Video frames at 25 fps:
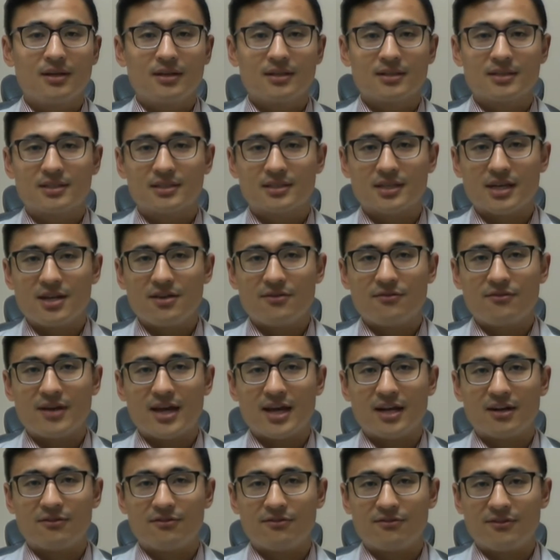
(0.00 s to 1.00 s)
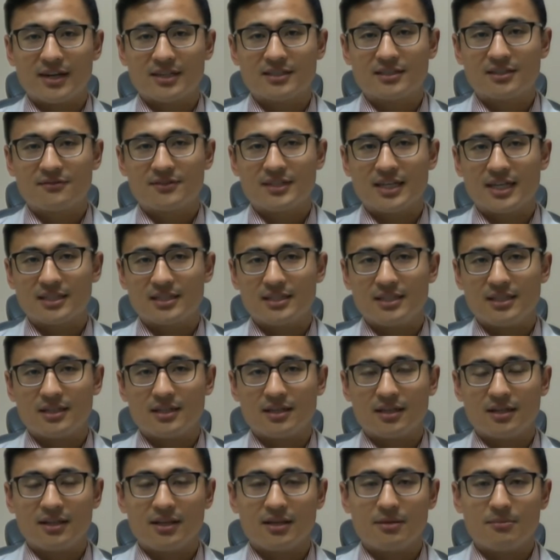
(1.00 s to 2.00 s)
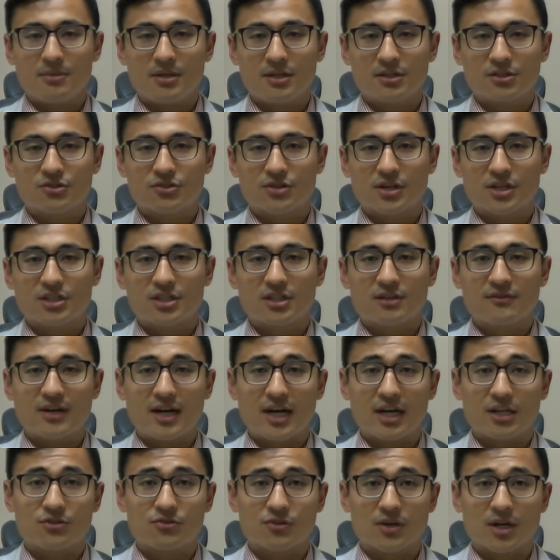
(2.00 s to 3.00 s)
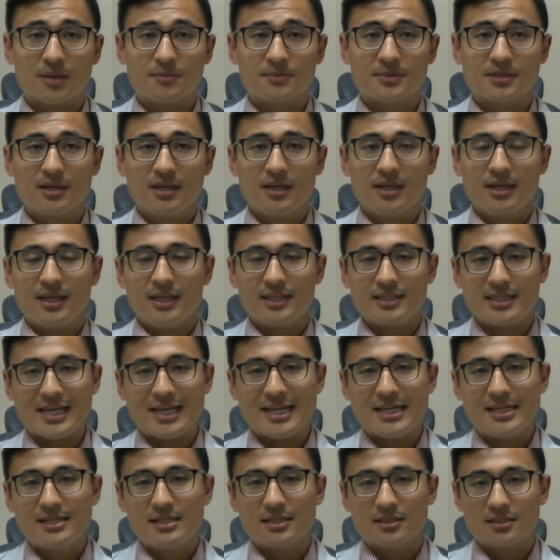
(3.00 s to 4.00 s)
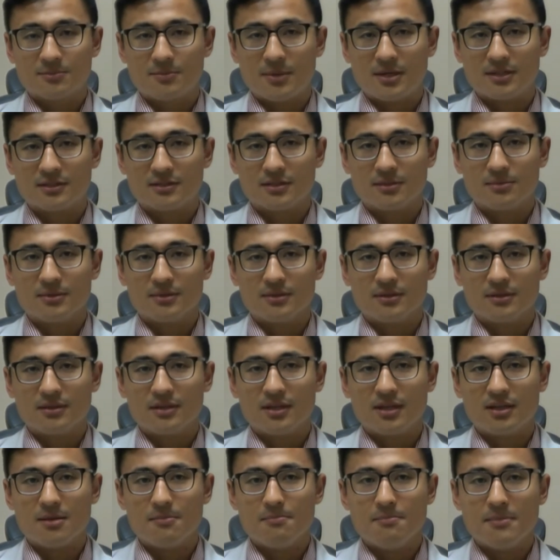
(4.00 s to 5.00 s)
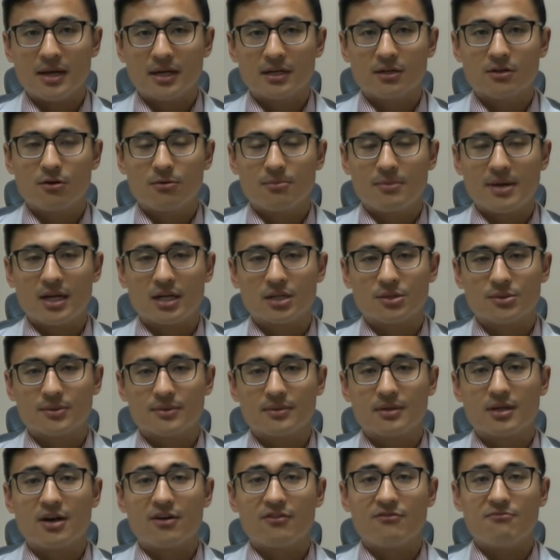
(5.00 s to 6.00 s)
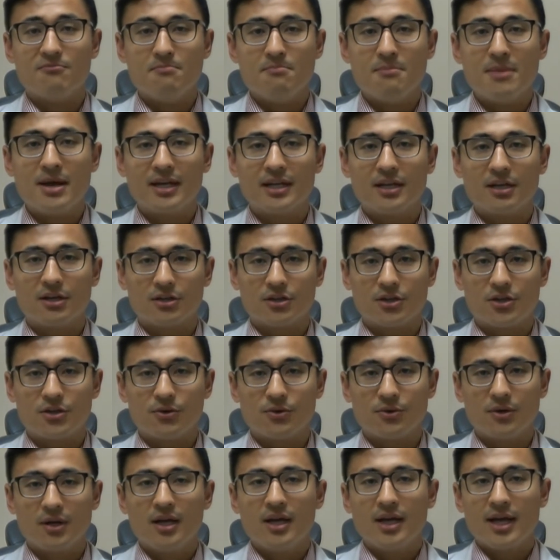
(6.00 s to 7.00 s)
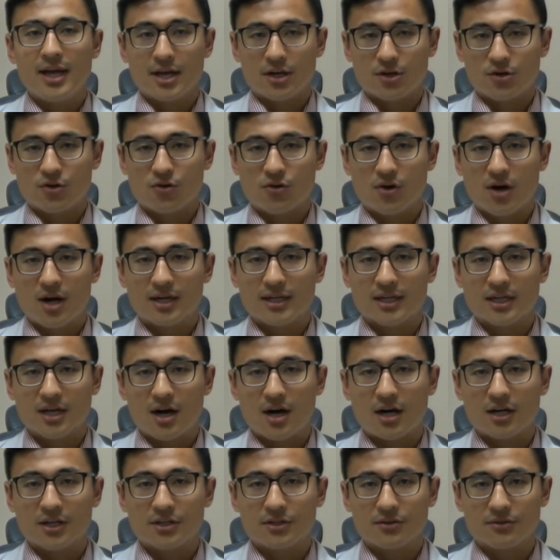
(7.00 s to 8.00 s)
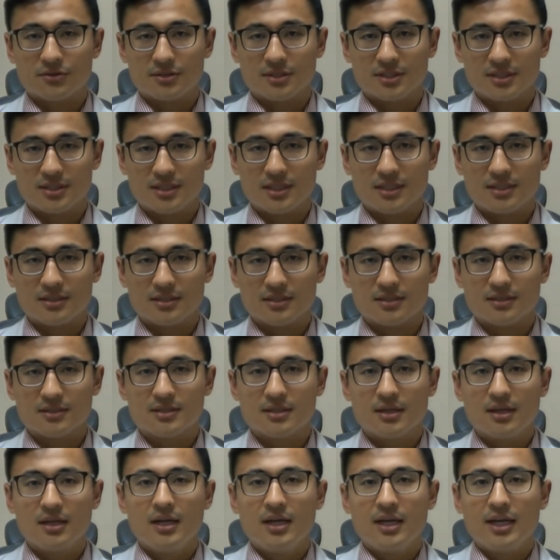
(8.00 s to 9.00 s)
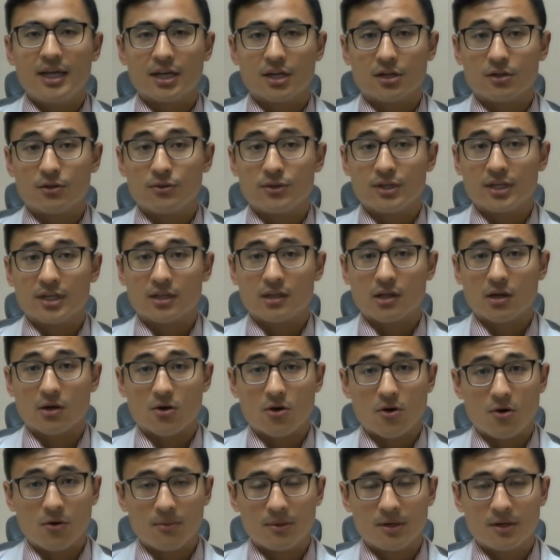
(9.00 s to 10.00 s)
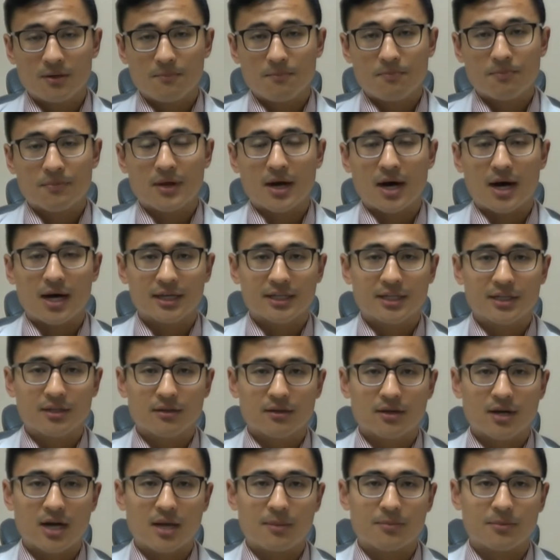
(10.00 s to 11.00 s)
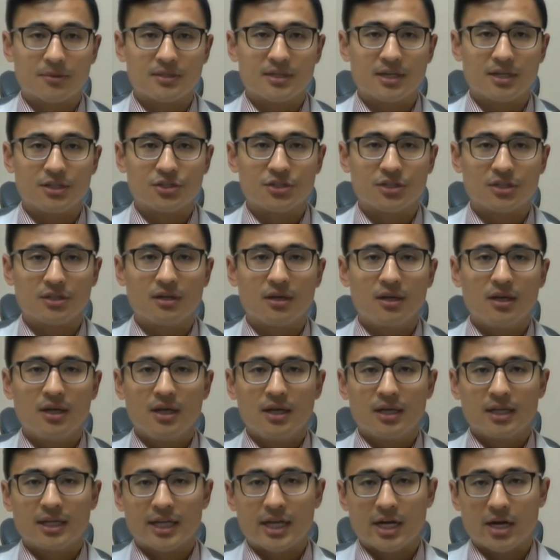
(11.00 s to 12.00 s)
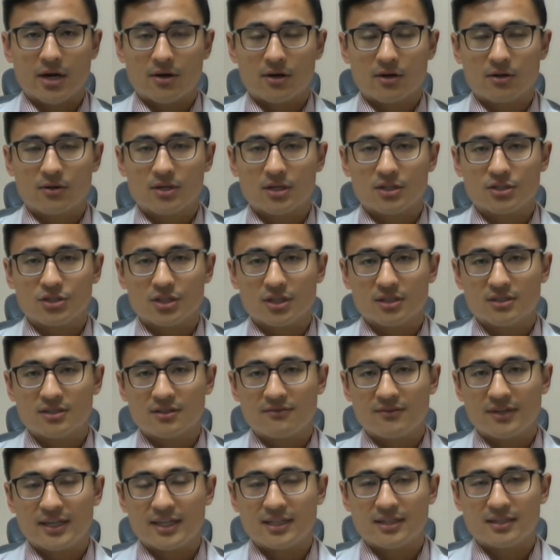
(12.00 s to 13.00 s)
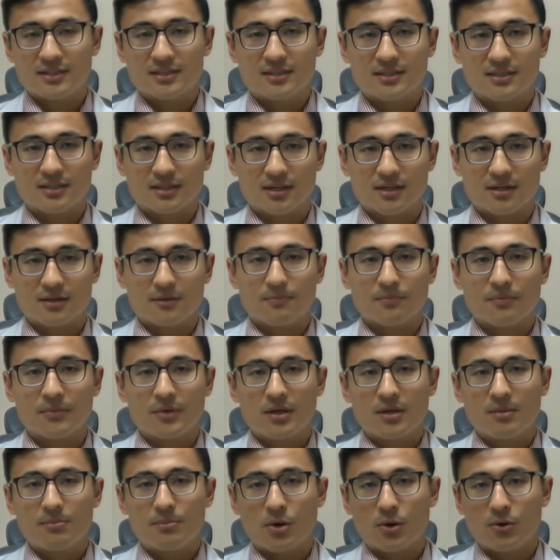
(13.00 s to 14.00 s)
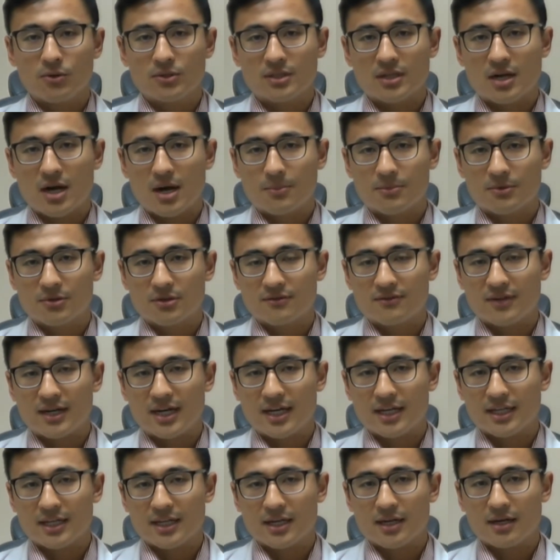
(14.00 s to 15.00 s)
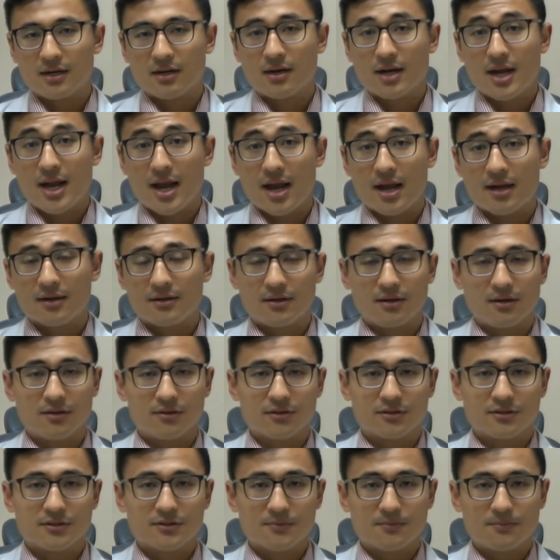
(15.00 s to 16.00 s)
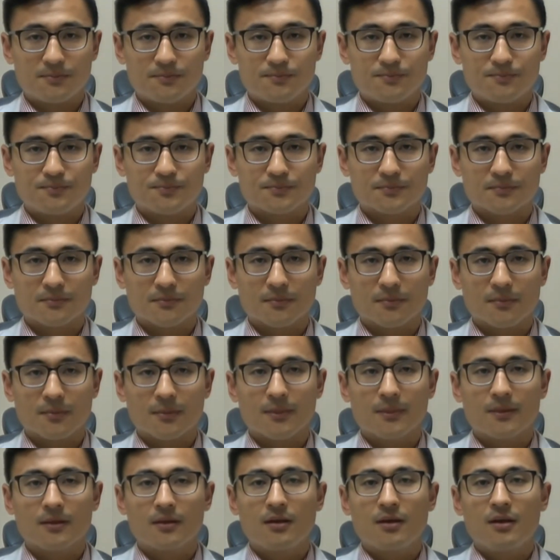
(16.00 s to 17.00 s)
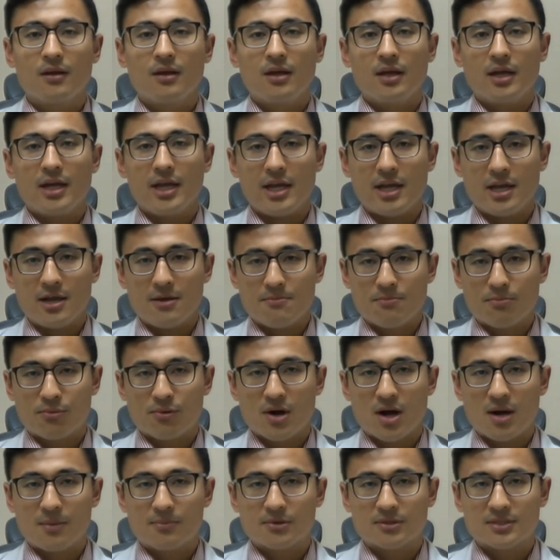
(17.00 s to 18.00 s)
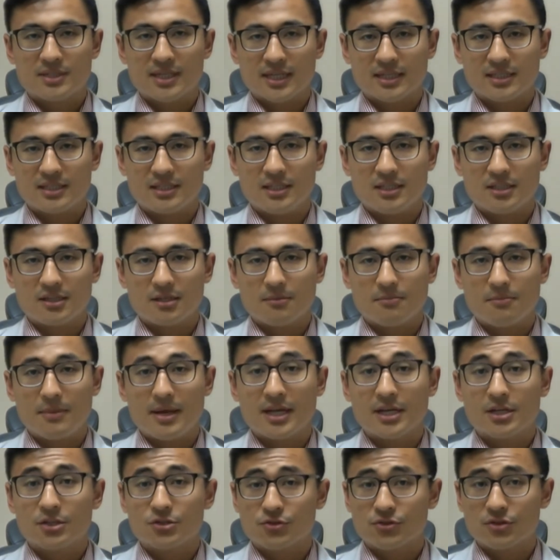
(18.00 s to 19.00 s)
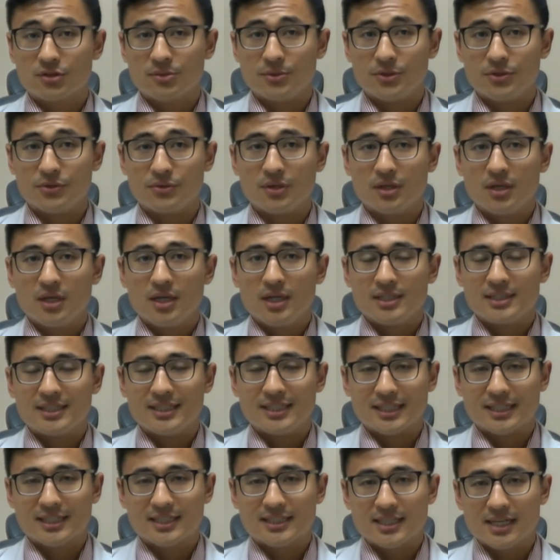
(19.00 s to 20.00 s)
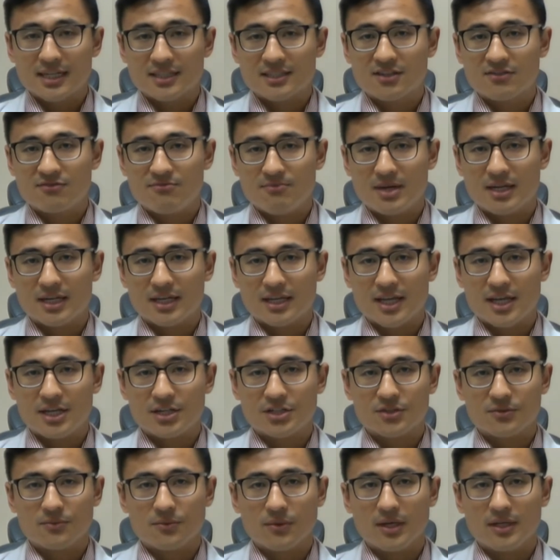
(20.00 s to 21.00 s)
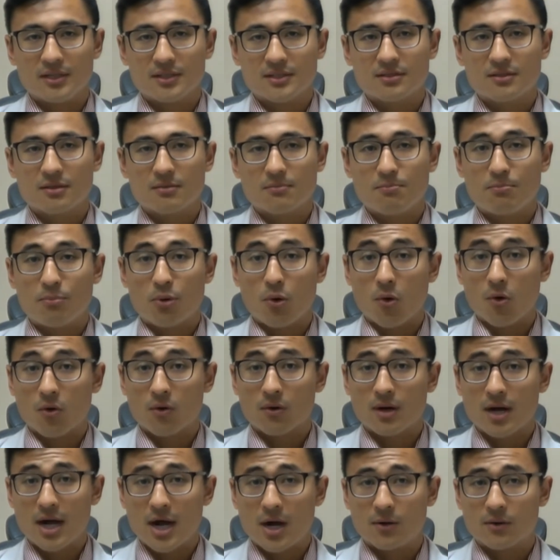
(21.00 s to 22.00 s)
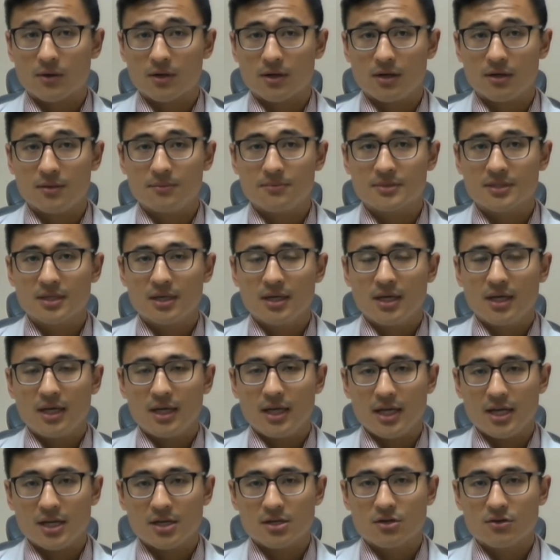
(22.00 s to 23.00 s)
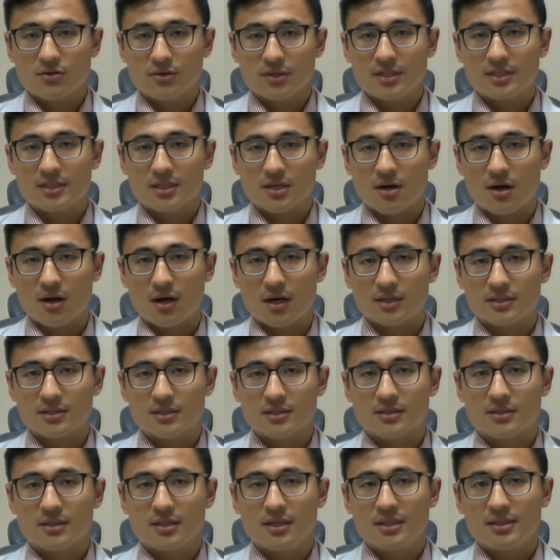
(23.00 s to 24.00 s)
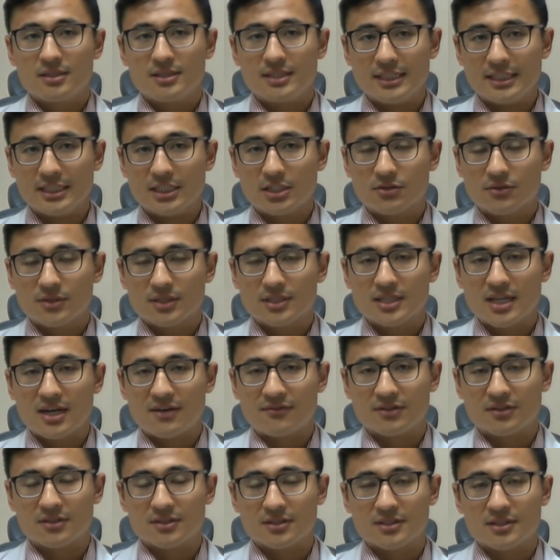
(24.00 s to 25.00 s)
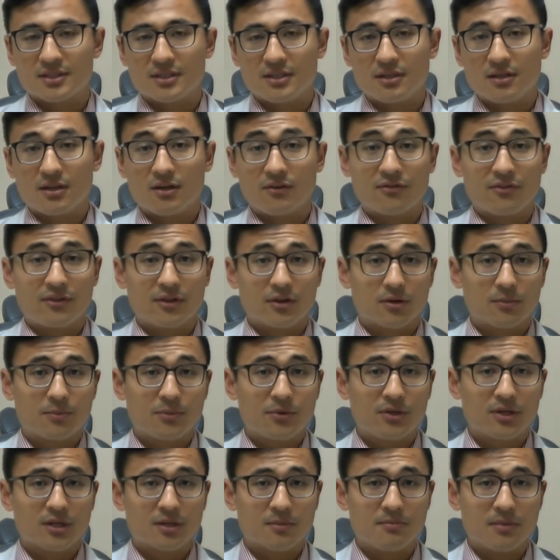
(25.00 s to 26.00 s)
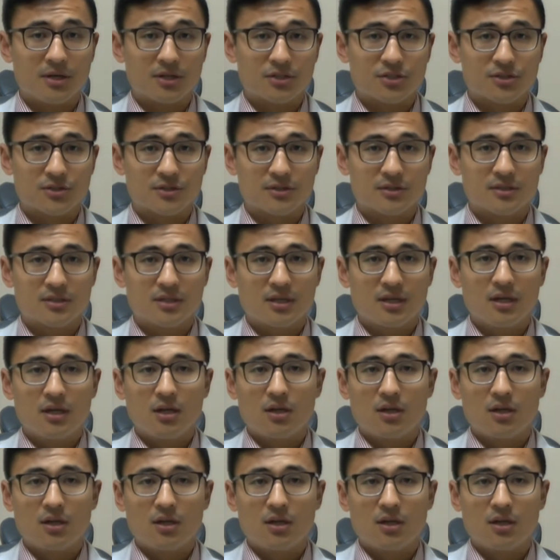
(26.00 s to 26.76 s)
Safe and effective technique in the administration of eye drops is indispensable in the medical management of many acute and chronic ocular diseases, including glaucoma, ocular hypertension, keratoconjunctivitis sicca, postoperative eye care, and others. Improper technique may contribute to excessive medication waste, poorer outcomes, increased costs, decreased efficacy of therapeutic measures,